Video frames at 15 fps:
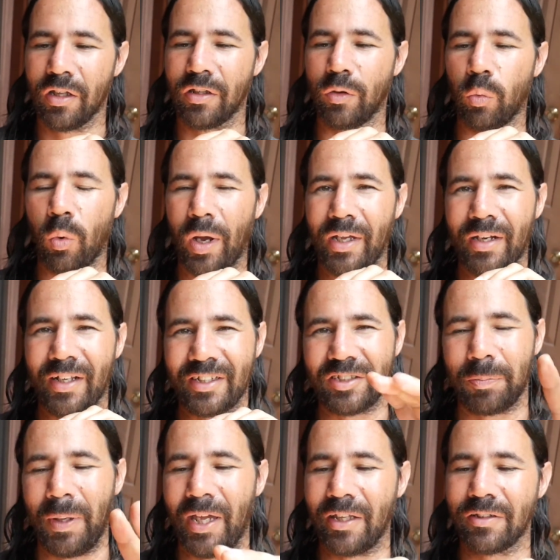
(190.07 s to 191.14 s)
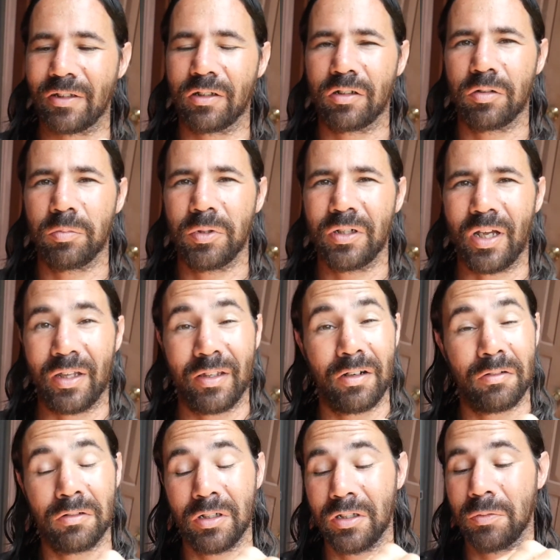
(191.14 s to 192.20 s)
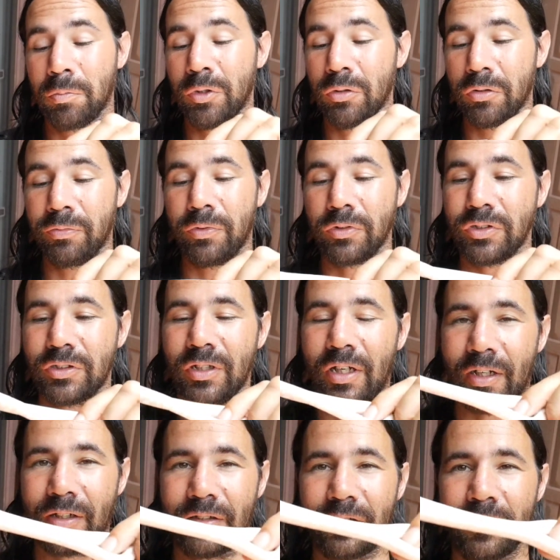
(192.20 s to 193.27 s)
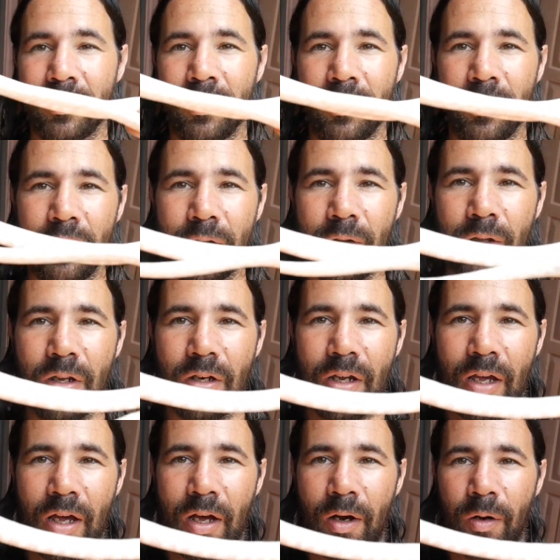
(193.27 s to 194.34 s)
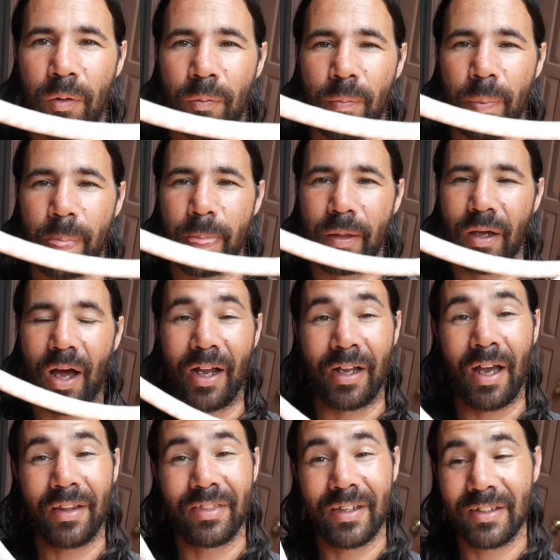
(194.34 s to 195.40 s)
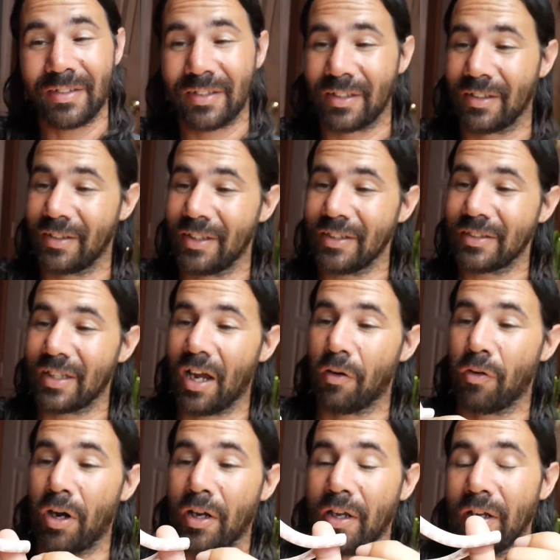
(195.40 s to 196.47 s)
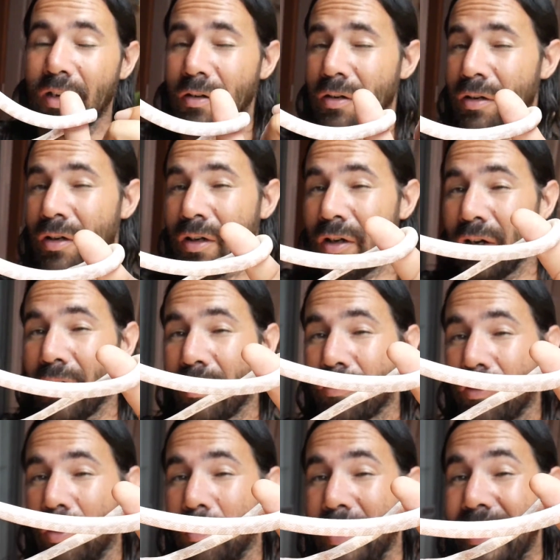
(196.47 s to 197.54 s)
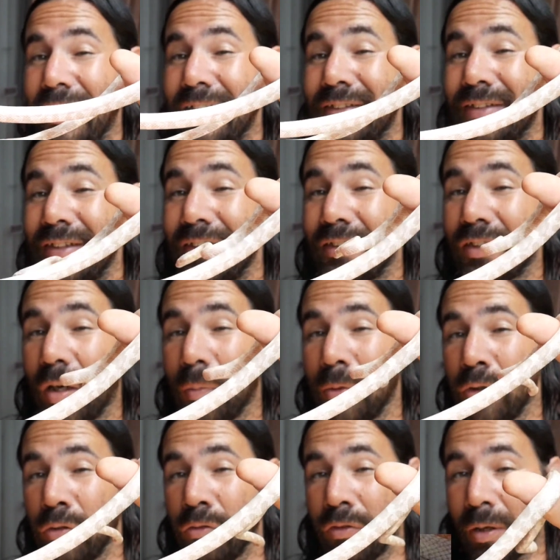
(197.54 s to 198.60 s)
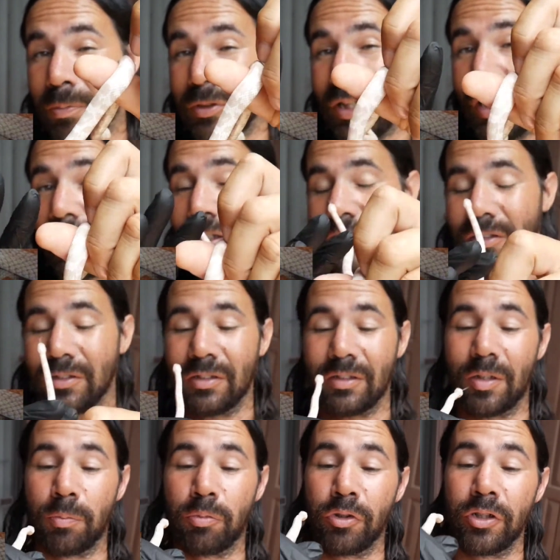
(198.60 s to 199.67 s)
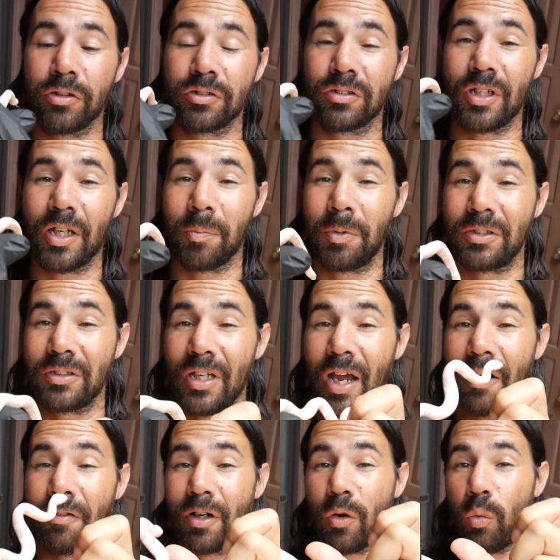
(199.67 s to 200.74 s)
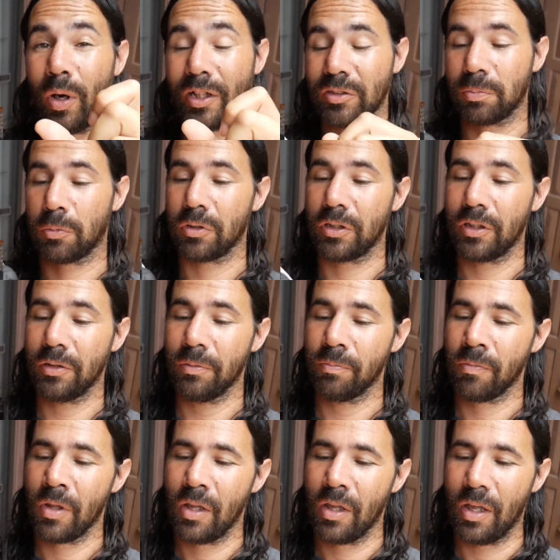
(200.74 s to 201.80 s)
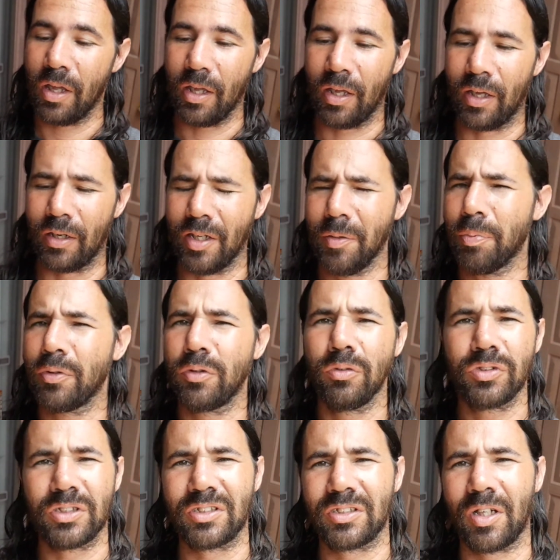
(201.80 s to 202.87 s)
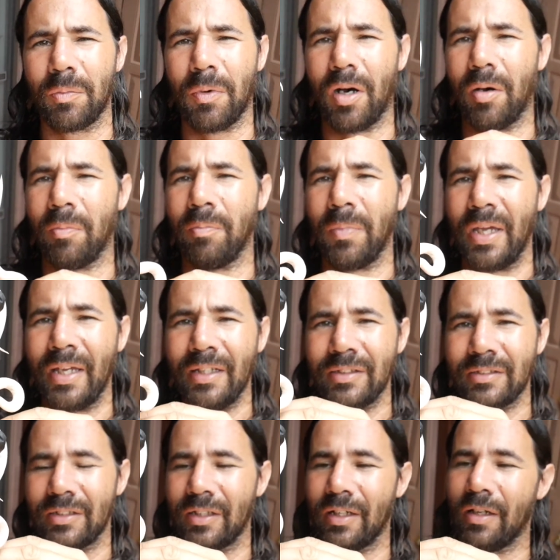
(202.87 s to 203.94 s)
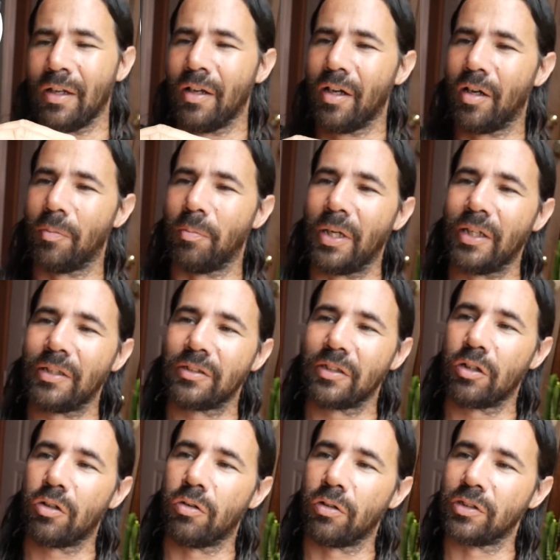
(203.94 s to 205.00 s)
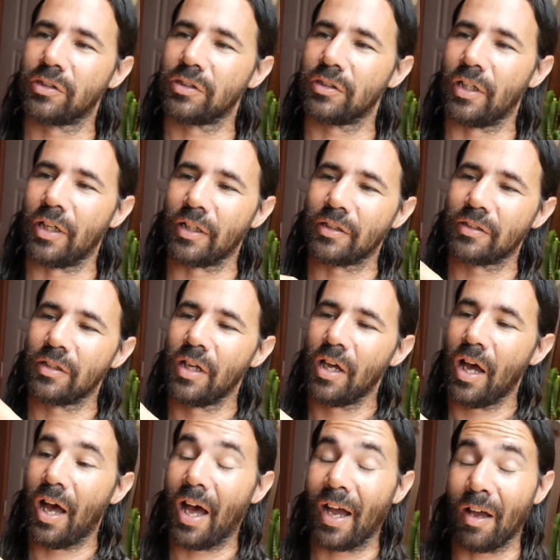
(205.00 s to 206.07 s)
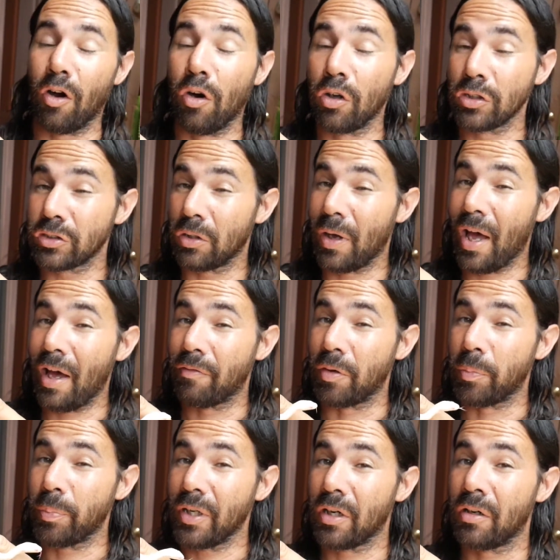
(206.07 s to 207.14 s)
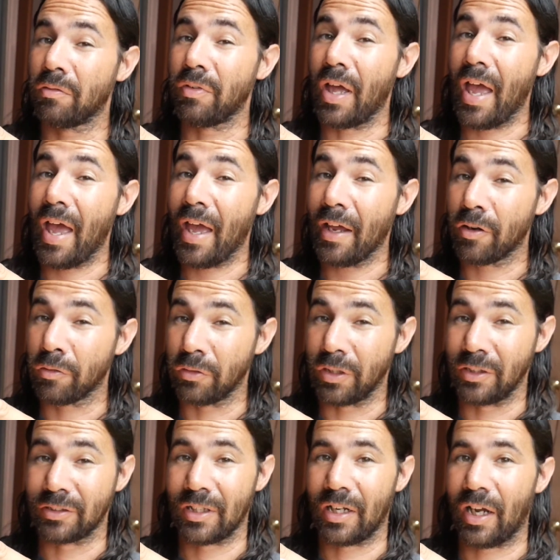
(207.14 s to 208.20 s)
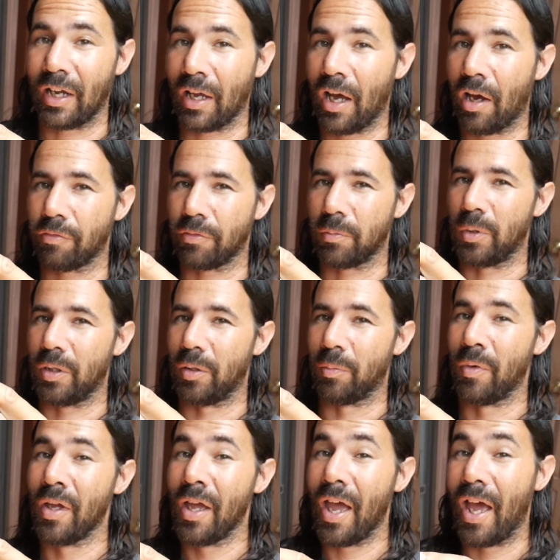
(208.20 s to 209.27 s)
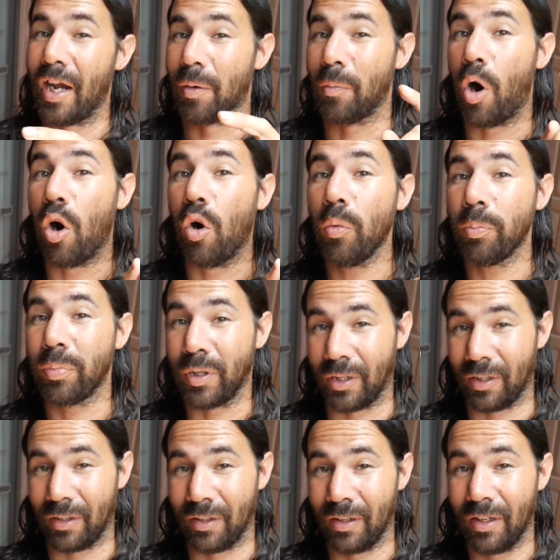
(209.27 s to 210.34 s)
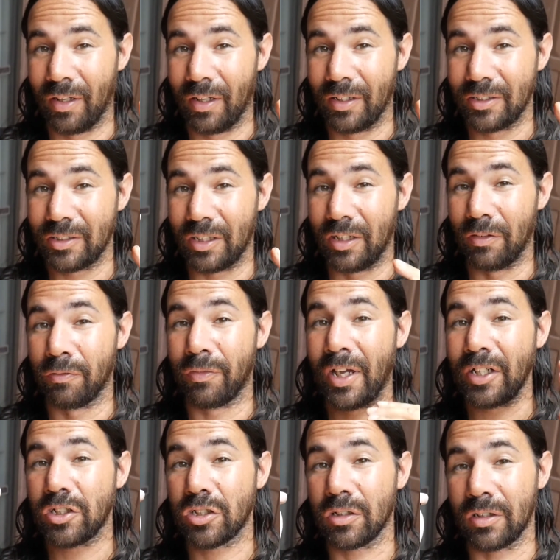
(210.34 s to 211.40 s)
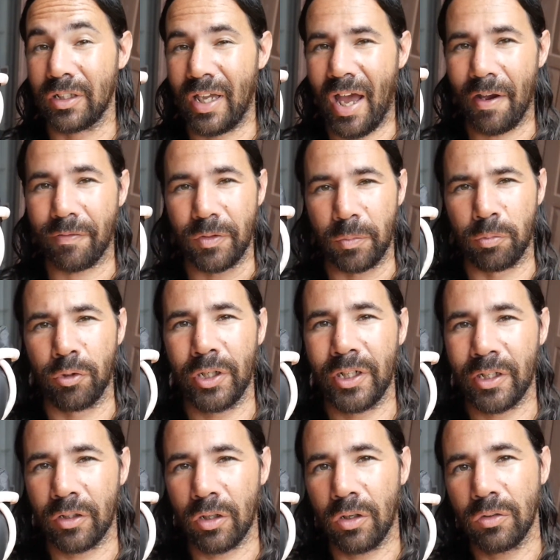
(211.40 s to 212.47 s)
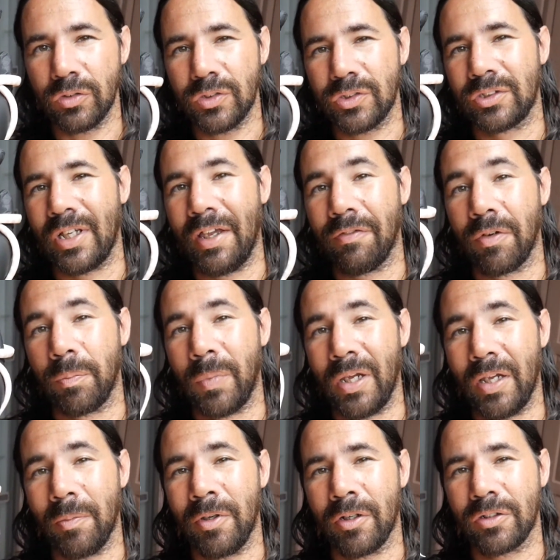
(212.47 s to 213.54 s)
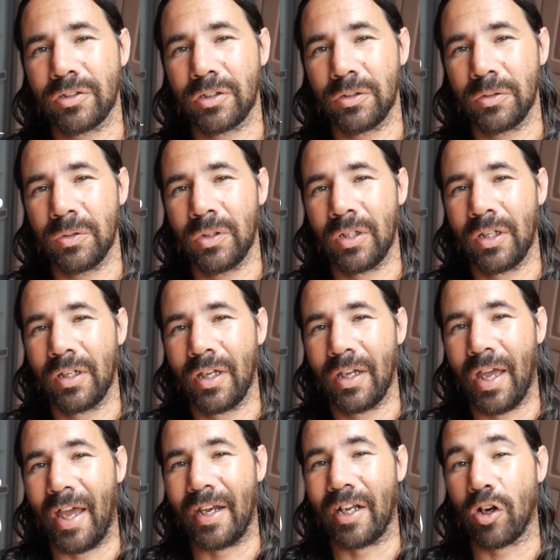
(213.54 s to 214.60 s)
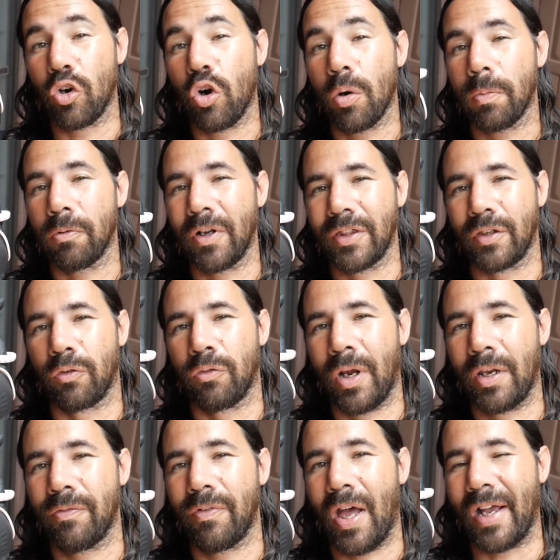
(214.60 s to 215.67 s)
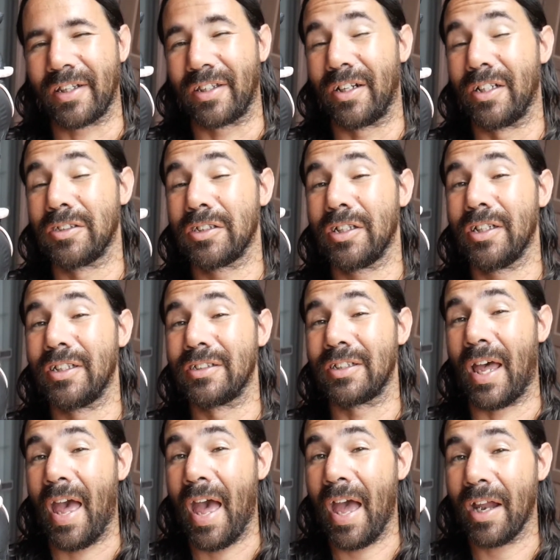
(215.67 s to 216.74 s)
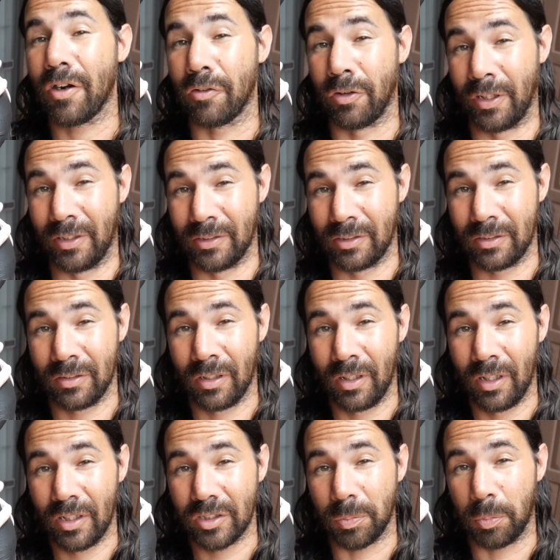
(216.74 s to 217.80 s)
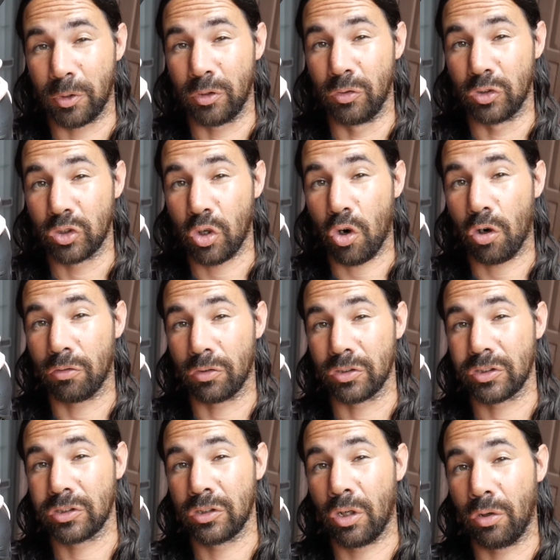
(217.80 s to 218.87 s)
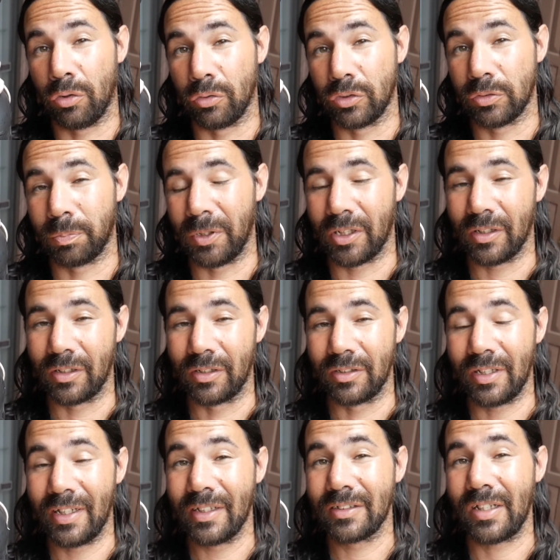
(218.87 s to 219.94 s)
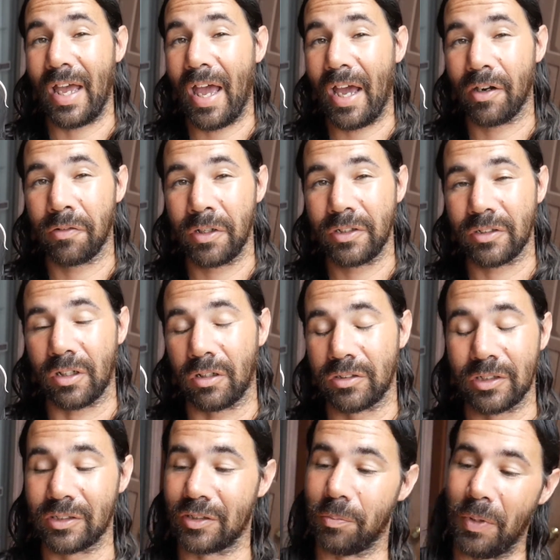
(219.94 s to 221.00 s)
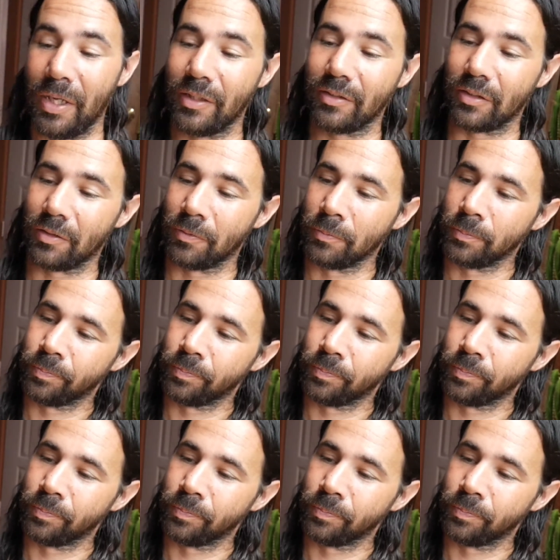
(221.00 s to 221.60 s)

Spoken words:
The white expands a little bit, and they're really beautiful snakes. Now, I got this guy right here from ECW Reptiles. The breeder's name is Eric Westmoreland, and he produces some amazing corn snakes. I also have a pair of aneries that I got from him, and I'm hoping to eventually, after breeding those, save a baby or two and incorporate the red factor into his aneries to produce coral snows, because his aneries are just amazing.